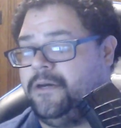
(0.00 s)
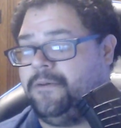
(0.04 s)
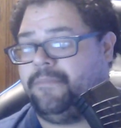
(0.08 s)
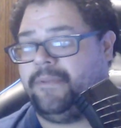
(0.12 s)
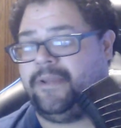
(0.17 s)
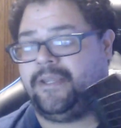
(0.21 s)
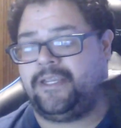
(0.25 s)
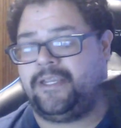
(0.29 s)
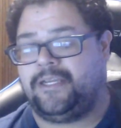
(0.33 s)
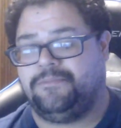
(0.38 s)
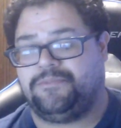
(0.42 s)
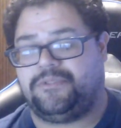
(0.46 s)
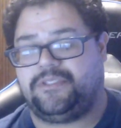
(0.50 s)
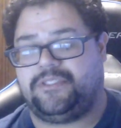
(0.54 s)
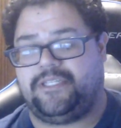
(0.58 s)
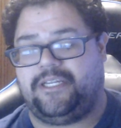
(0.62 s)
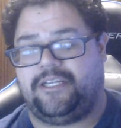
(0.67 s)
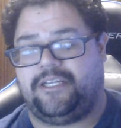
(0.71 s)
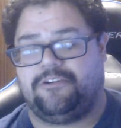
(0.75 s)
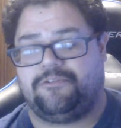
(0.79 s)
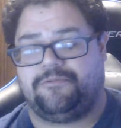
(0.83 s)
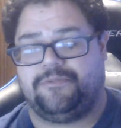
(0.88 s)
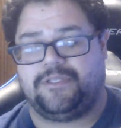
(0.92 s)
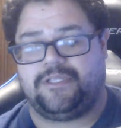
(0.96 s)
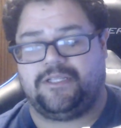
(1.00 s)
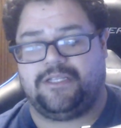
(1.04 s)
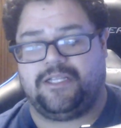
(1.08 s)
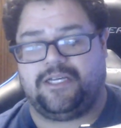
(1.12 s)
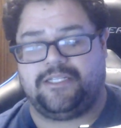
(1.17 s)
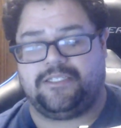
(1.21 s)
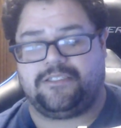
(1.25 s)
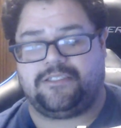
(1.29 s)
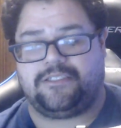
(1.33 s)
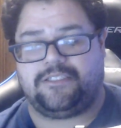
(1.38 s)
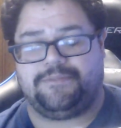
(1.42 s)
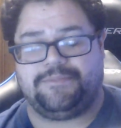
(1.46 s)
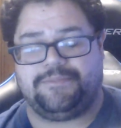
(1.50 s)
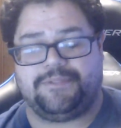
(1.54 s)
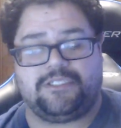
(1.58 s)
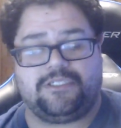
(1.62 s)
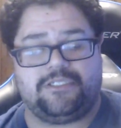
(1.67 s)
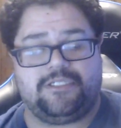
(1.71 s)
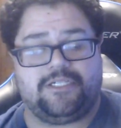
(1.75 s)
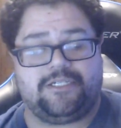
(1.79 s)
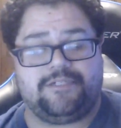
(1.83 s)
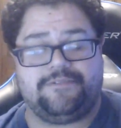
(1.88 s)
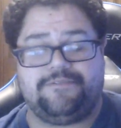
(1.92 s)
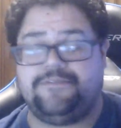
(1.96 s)
It comes standard with a lot of SEMA
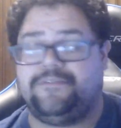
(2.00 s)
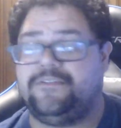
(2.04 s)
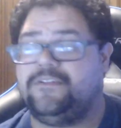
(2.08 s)
stuff.